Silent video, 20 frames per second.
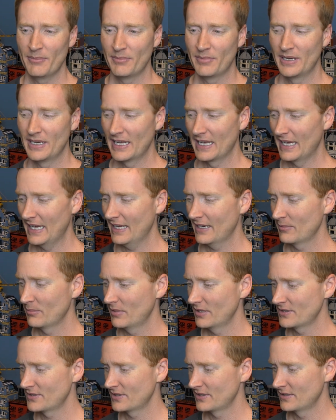but I had a
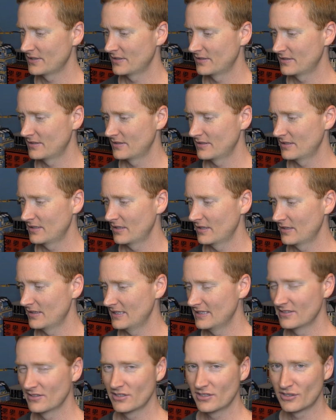bunch of
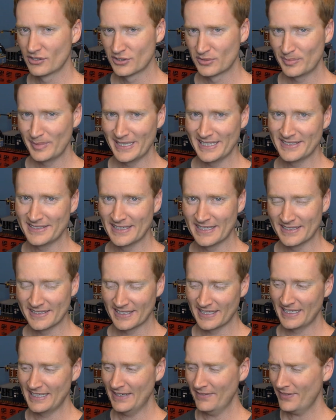these little space sets,
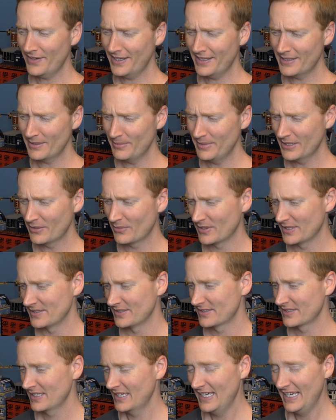and I never got the big
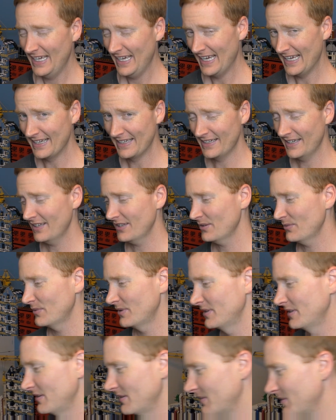ones. And another
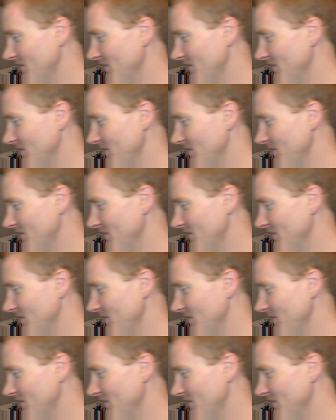one